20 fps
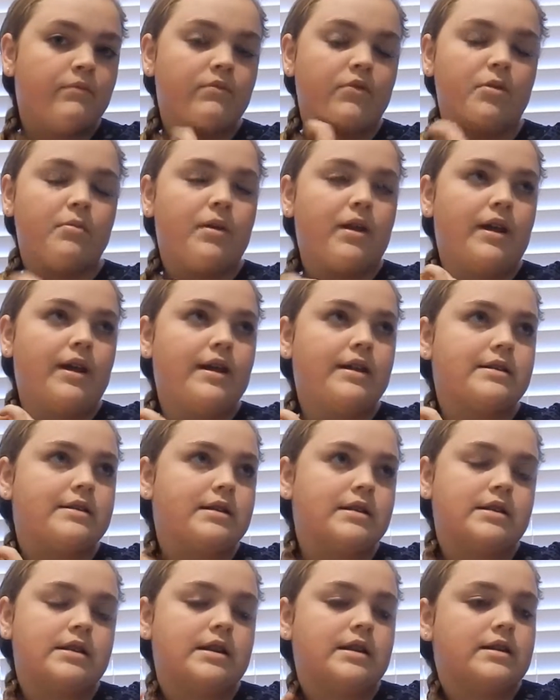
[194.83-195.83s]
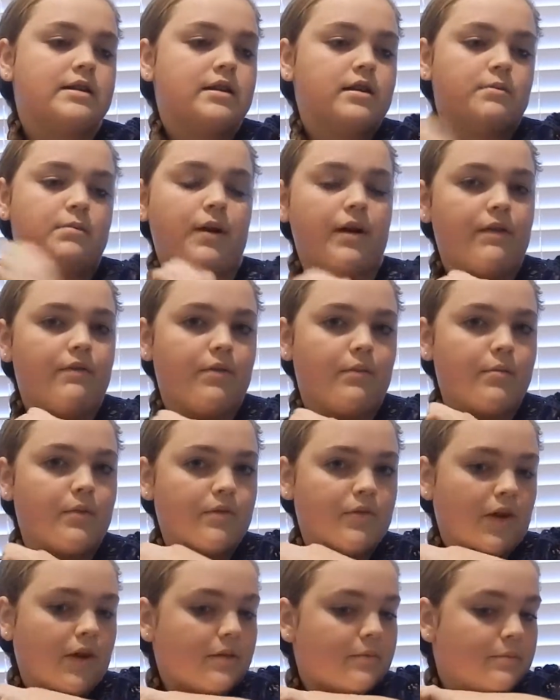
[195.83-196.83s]
For me, it's just easier to braid from the
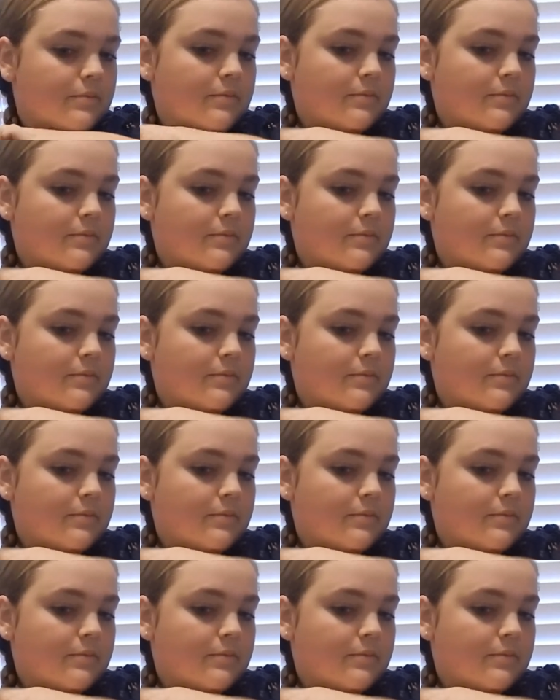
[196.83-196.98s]
front.